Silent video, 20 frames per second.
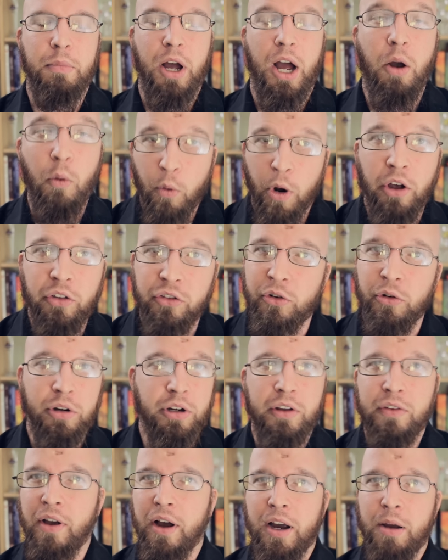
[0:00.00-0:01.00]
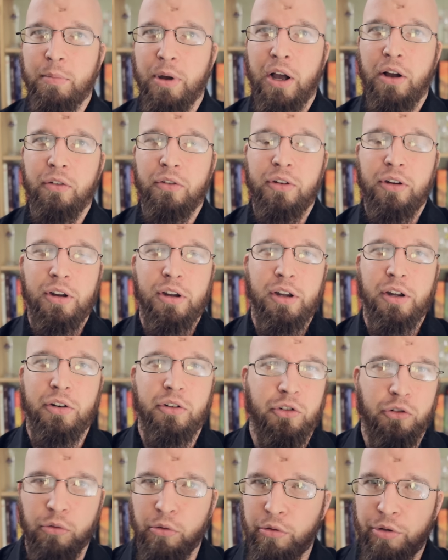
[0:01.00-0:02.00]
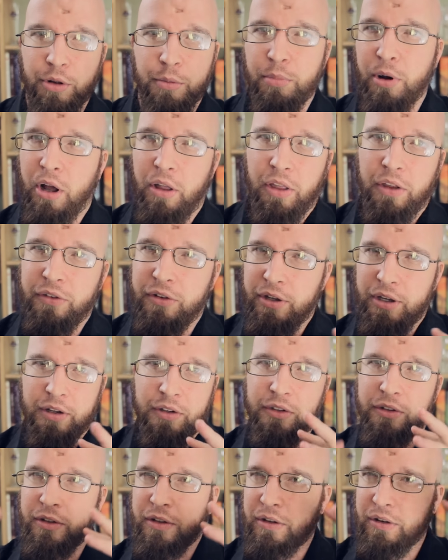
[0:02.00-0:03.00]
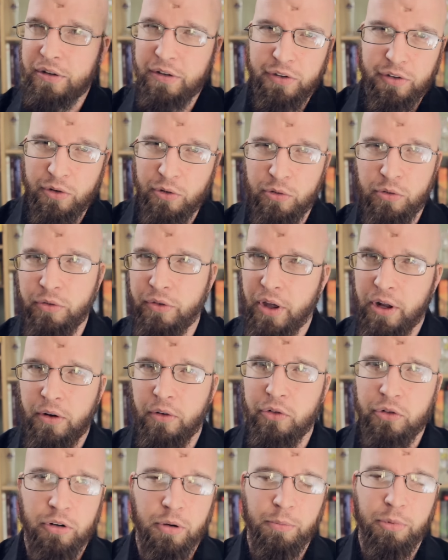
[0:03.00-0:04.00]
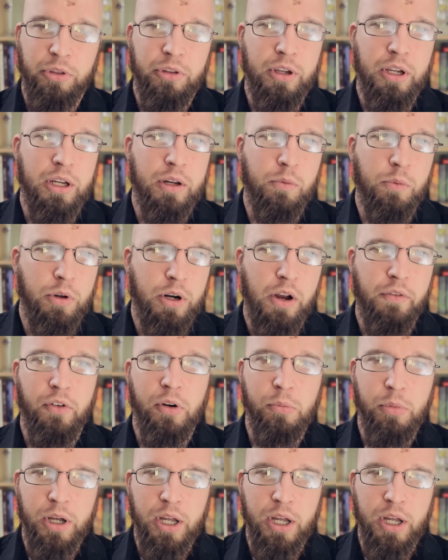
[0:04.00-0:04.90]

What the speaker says: I was going to talk about truth and politics and this whole Donald Trump thing and whatever,